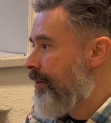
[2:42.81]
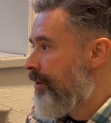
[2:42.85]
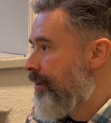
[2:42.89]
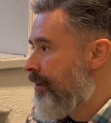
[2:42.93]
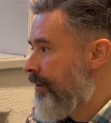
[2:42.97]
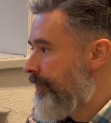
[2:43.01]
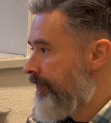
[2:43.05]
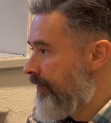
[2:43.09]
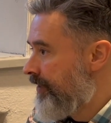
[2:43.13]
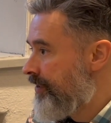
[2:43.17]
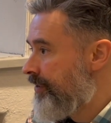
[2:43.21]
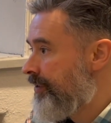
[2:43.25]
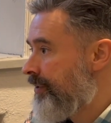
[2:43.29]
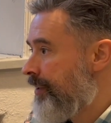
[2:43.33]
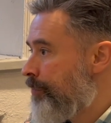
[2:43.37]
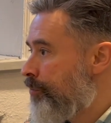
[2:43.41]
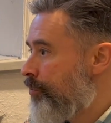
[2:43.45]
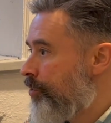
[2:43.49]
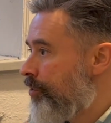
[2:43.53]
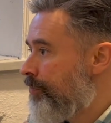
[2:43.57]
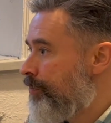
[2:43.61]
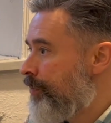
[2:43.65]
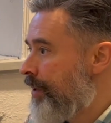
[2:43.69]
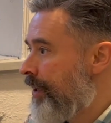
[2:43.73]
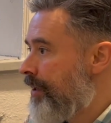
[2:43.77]
of a
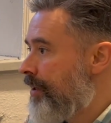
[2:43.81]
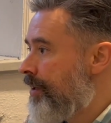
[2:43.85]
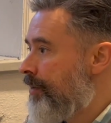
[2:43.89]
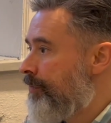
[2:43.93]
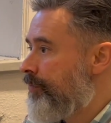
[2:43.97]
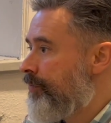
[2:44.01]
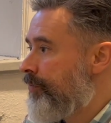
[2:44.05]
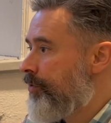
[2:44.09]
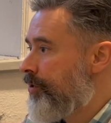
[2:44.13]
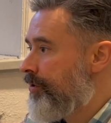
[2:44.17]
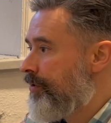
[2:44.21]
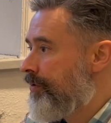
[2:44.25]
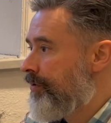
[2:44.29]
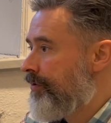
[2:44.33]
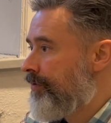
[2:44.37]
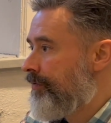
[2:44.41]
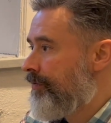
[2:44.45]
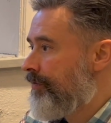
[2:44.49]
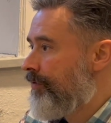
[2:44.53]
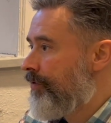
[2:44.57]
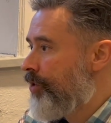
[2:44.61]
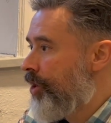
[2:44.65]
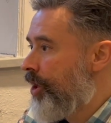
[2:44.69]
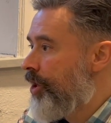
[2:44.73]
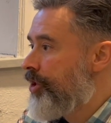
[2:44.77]
symbol becomes
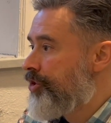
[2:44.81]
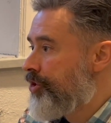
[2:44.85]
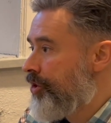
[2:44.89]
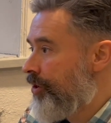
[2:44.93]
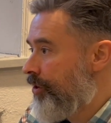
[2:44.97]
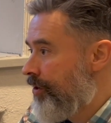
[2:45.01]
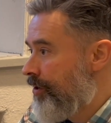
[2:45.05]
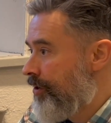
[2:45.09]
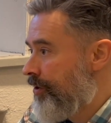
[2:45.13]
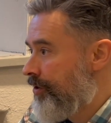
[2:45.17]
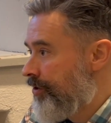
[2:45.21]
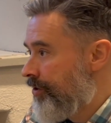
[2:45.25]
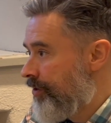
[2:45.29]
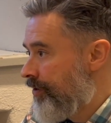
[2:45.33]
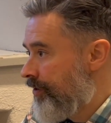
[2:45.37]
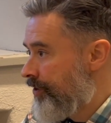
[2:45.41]
larger and larger.